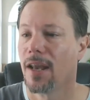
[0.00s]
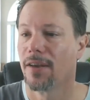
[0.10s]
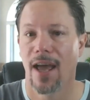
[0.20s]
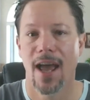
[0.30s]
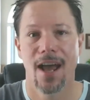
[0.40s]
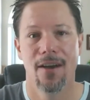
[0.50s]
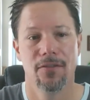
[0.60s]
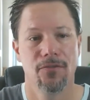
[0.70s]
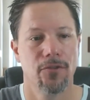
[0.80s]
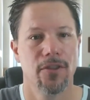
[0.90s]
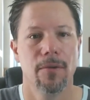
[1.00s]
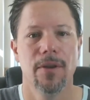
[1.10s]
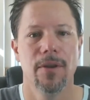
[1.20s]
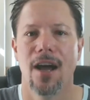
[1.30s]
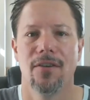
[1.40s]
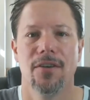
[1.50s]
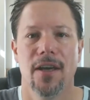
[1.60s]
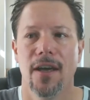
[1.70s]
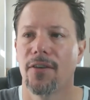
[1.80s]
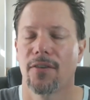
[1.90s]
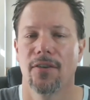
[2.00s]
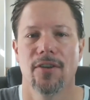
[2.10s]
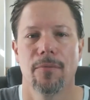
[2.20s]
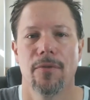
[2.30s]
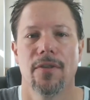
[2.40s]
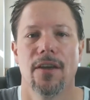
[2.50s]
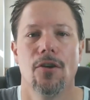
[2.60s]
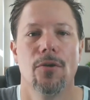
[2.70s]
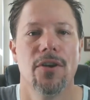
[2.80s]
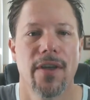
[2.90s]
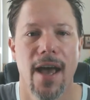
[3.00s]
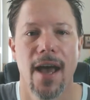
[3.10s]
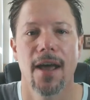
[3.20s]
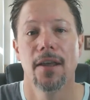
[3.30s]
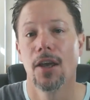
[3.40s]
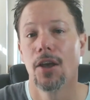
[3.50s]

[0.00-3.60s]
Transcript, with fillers: to have, for them to have a desk is something they always had.